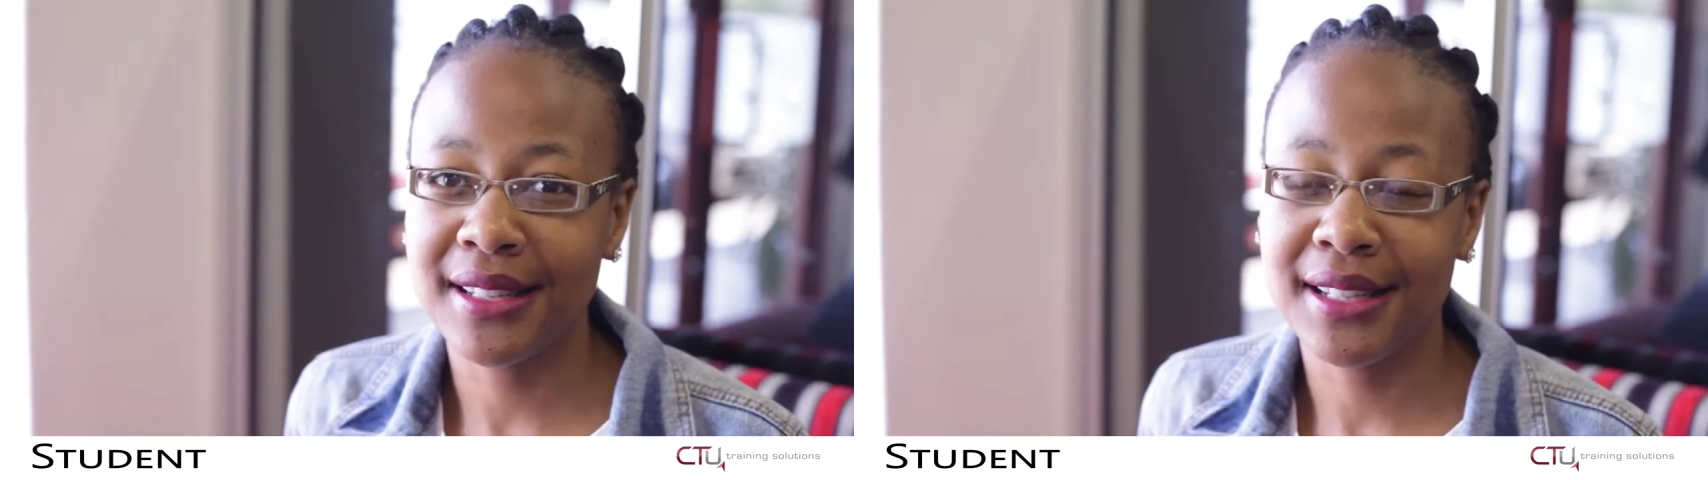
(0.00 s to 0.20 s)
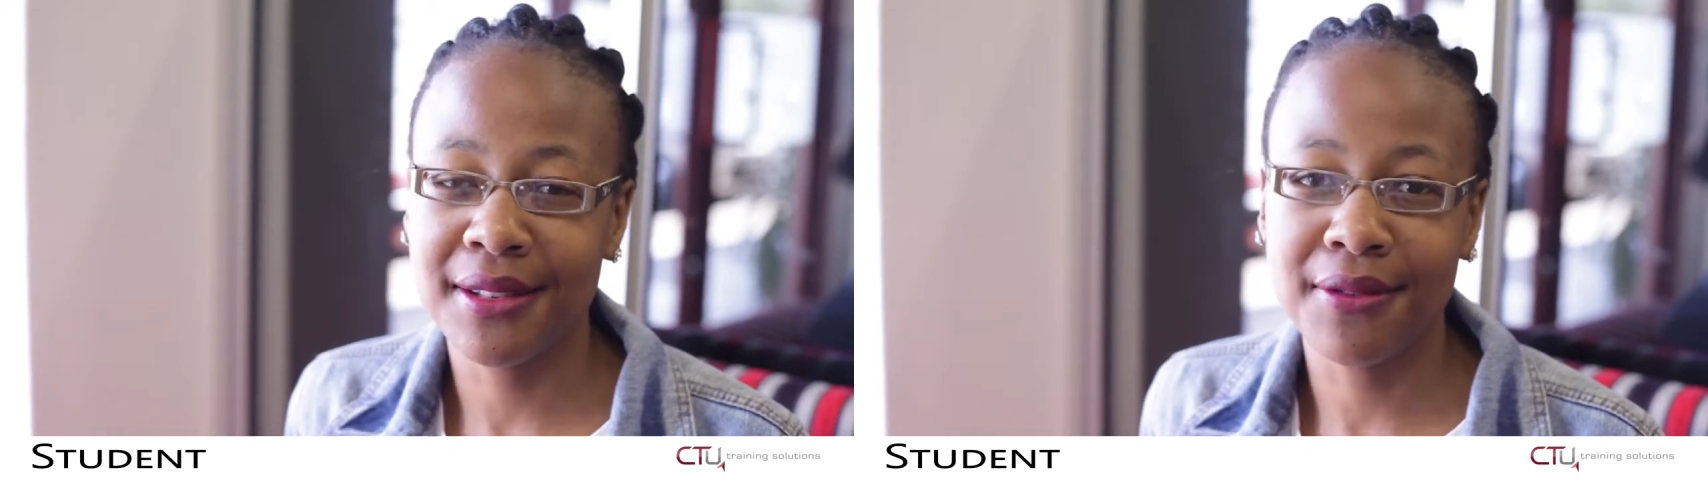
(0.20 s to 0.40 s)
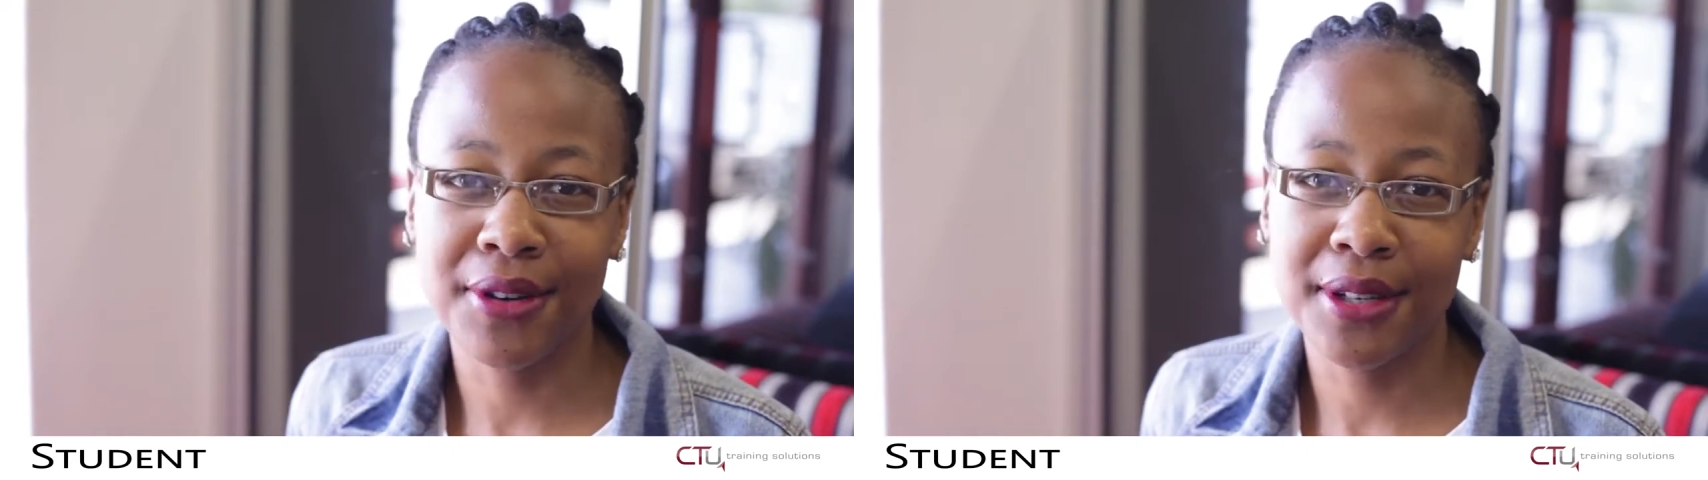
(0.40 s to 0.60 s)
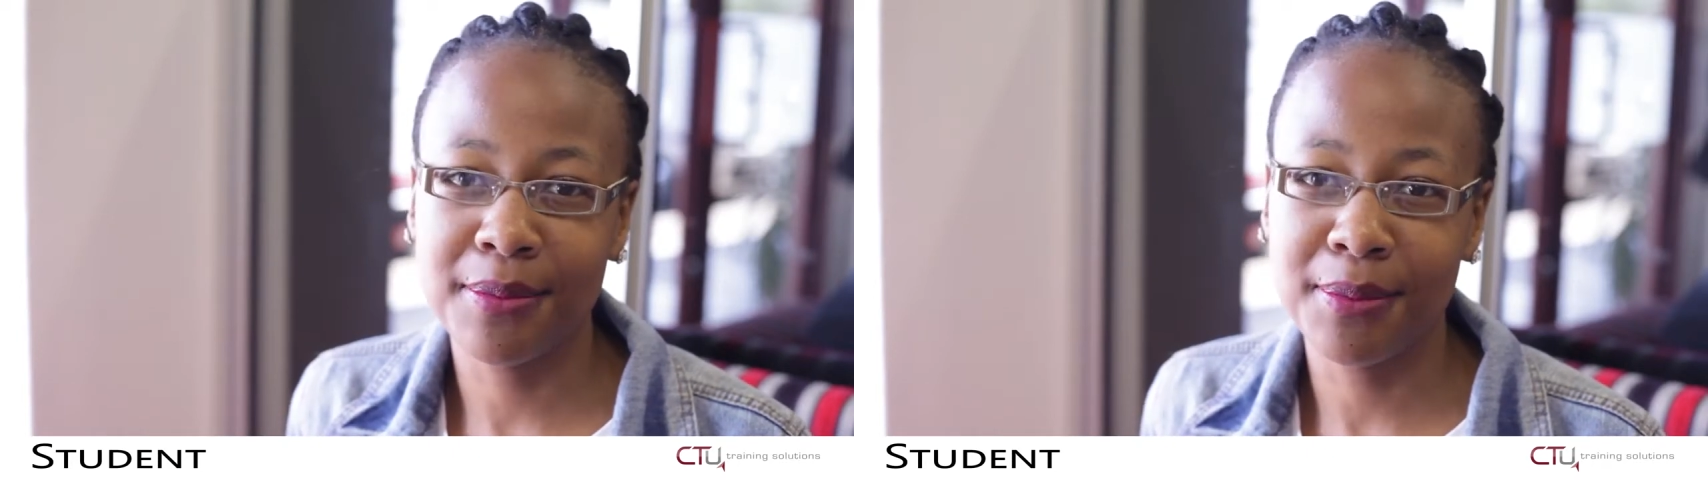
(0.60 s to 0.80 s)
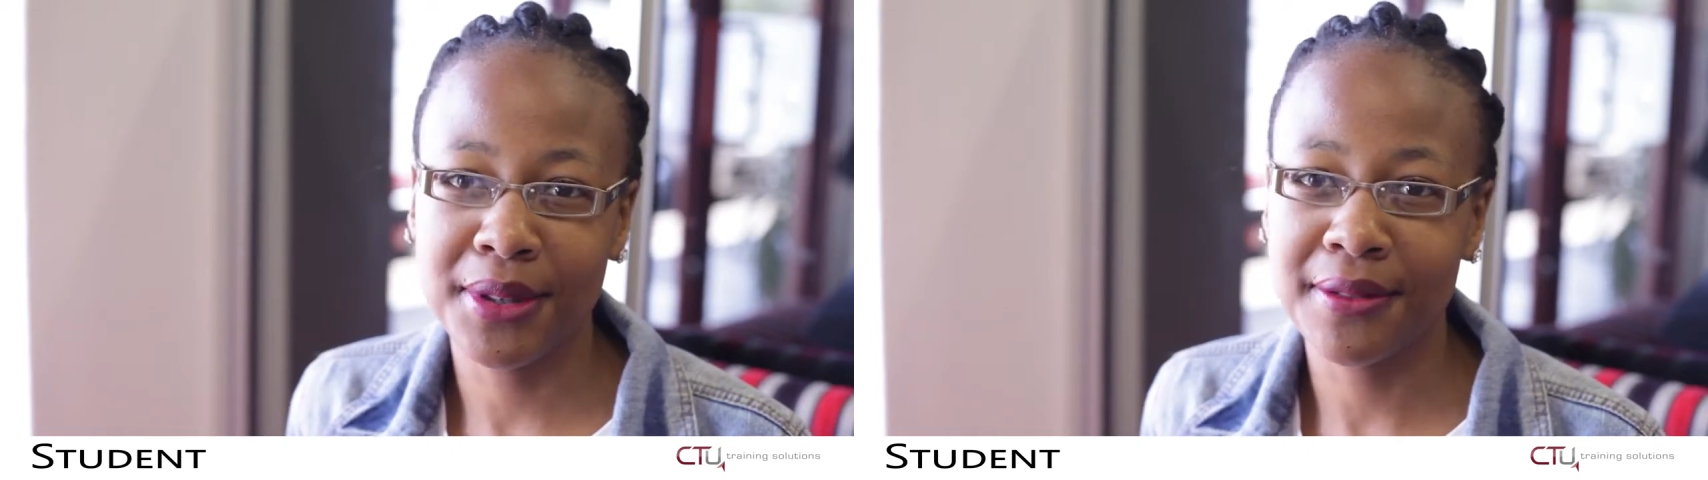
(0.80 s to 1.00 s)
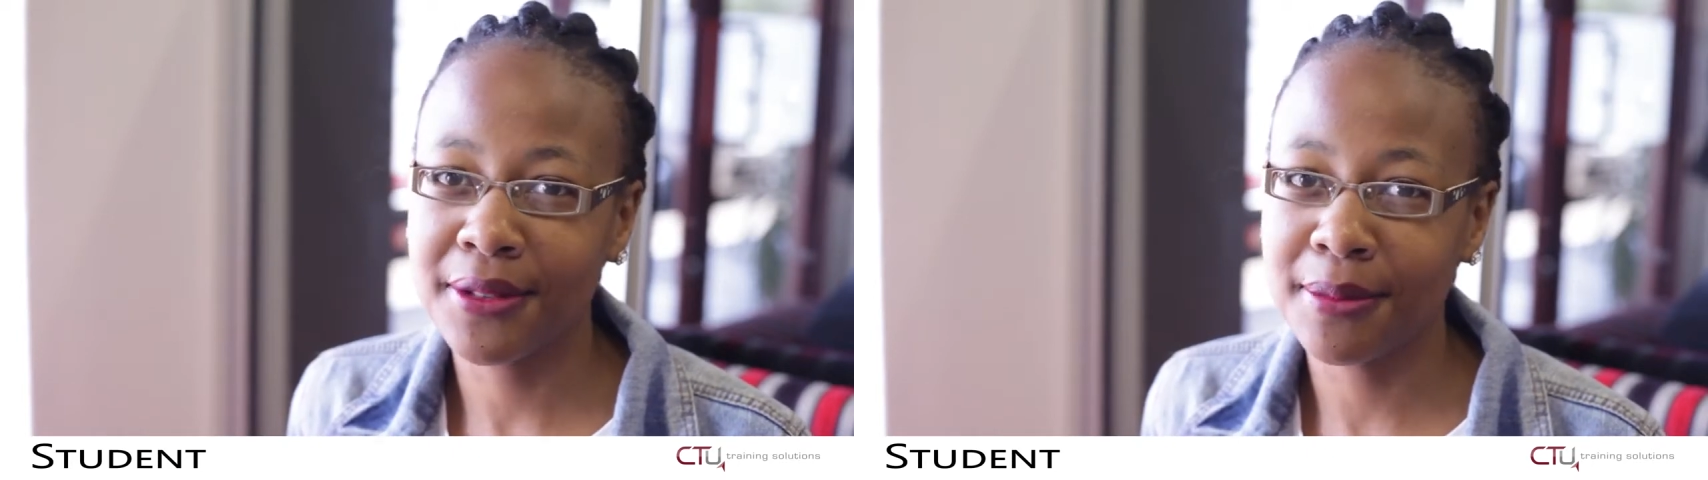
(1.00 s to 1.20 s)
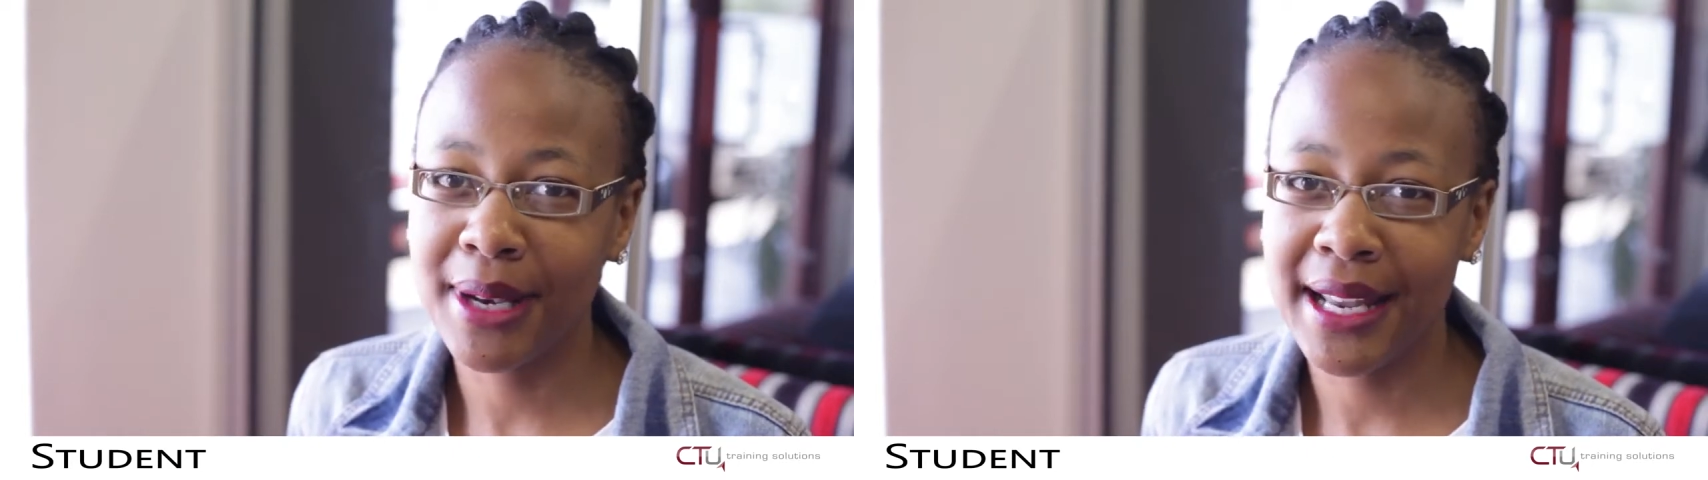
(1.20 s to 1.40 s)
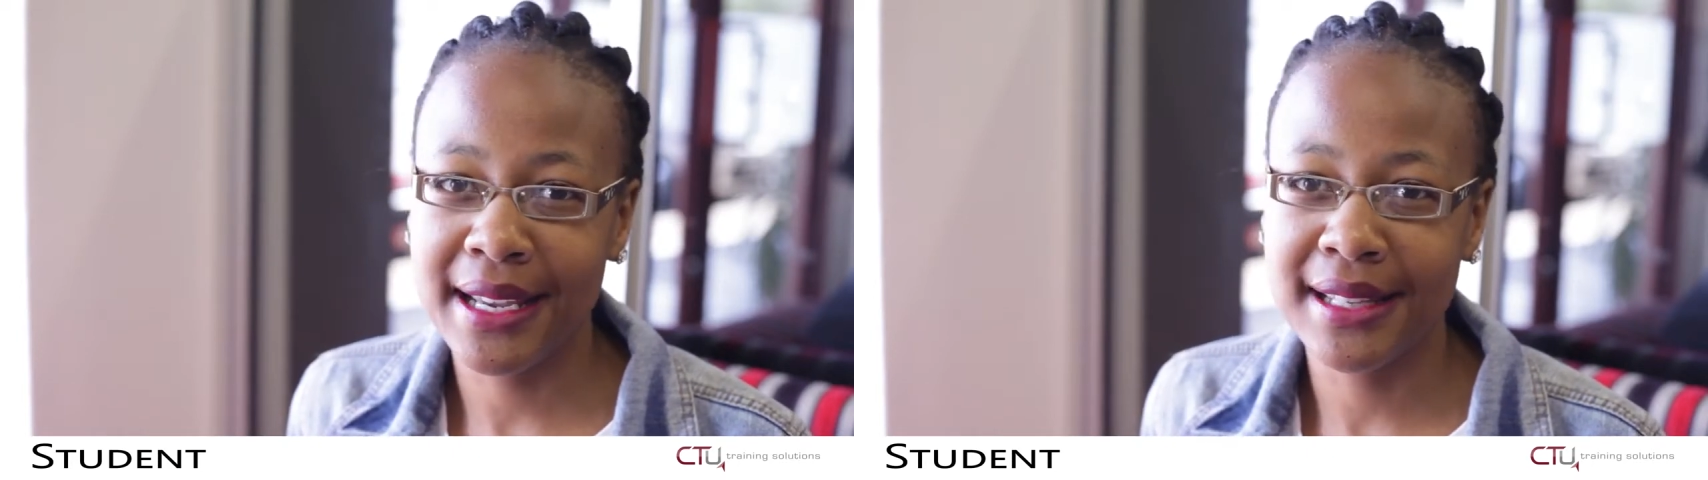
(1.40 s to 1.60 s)
It's a very beautiful
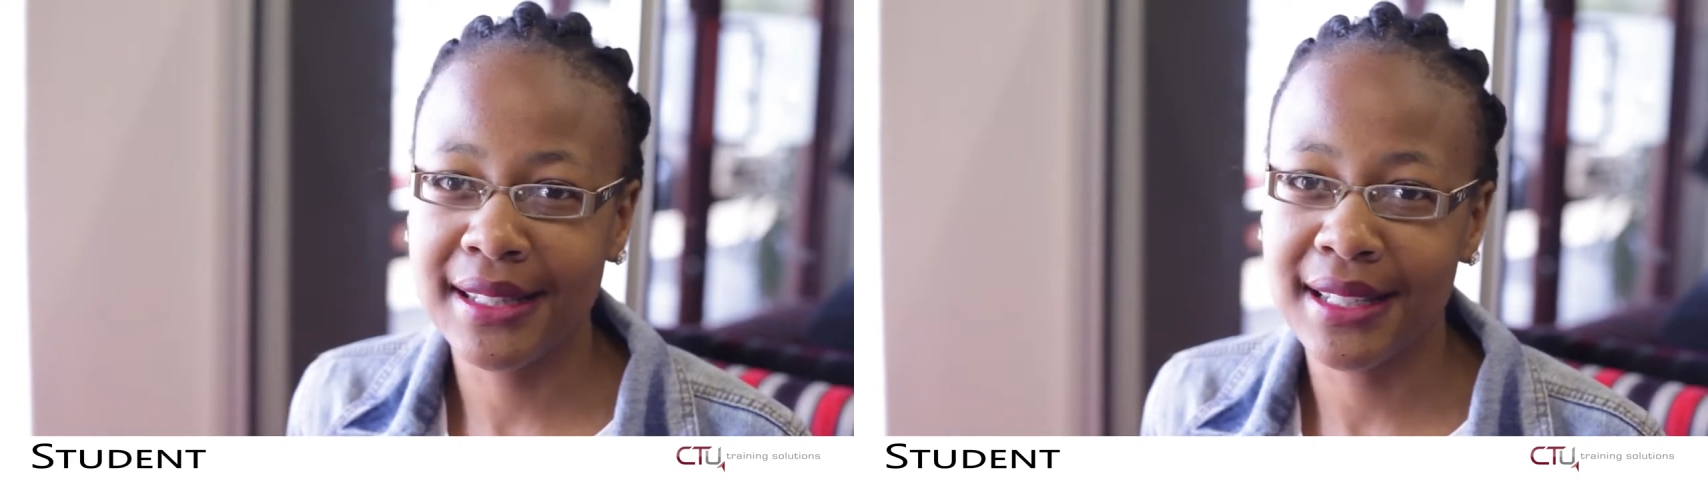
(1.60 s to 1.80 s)
place.